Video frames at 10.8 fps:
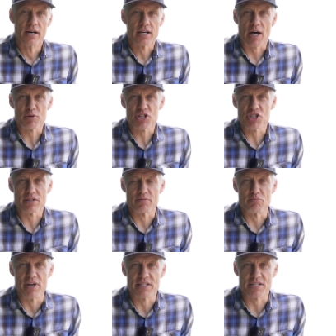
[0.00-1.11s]
Competition
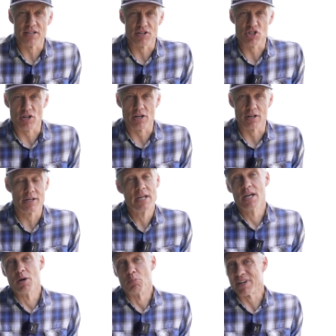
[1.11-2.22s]
makes us all stronger,
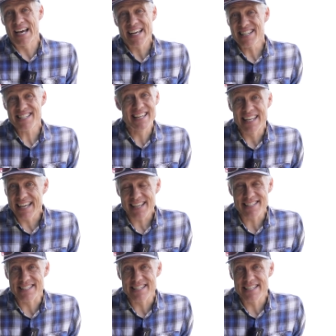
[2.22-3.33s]
but I just
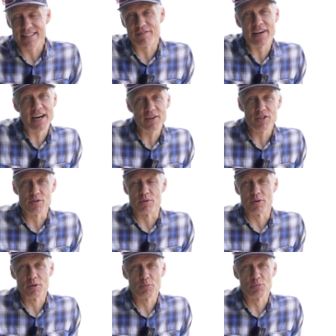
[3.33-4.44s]
cannot see the value
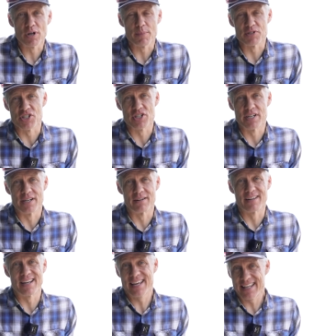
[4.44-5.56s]
proposition here,
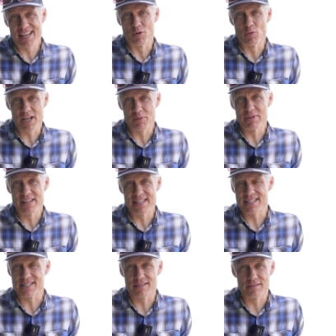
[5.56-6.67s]
and I cannot recommend
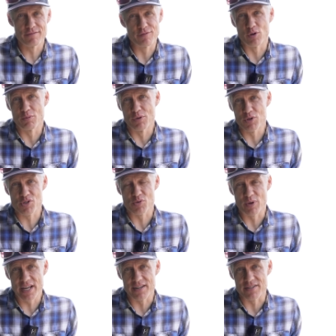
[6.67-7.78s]
this for most
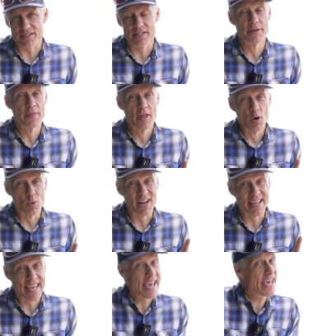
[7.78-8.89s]
riders. What
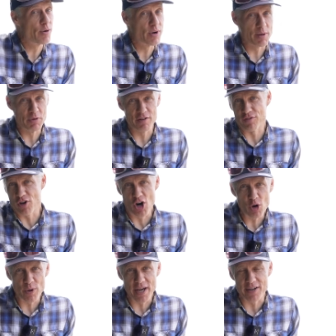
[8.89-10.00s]
I can recommend for
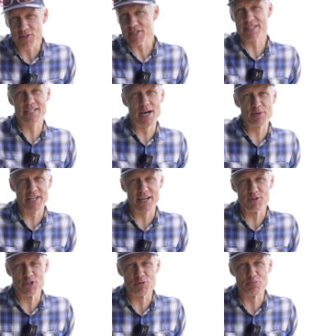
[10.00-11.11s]
all riders is coming
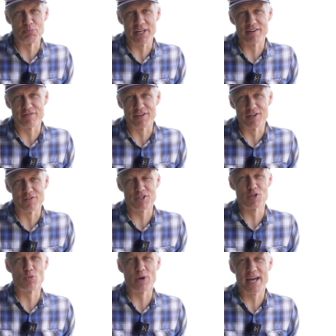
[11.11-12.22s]
down to Bentonville
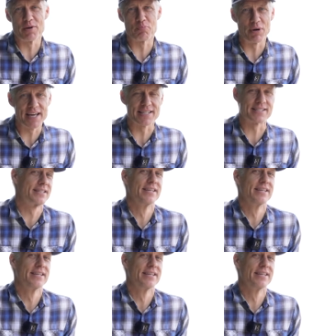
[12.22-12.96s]
to ride bikes,